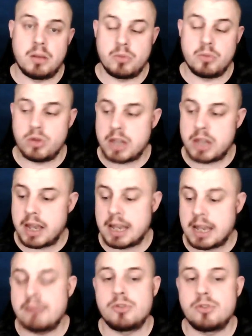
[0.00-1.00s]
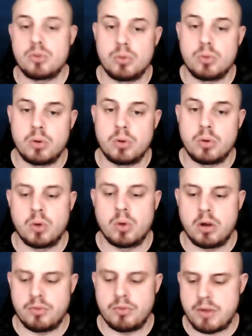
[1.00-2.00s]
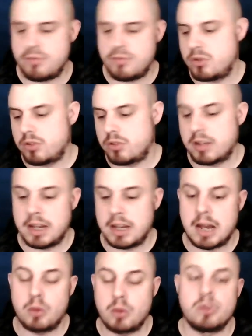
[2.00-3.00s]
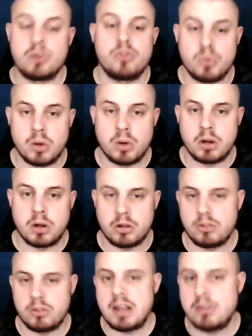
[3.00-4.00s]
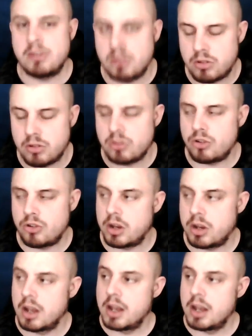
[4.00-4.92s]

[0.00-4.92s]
you get a guarantor or a reference say how good you were, good tenants and shit.